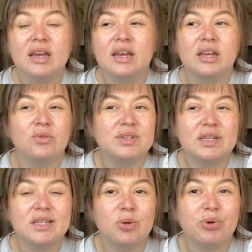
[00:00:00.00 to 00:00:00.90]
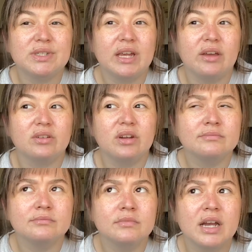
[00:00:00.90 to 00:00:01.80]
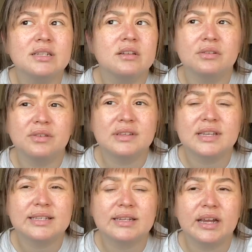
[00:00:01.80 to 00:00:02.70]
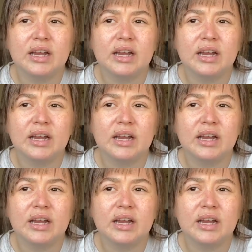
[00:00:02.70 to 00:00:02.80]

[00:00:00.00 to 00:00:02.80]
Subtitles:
It was easy to put together. I did other things last night.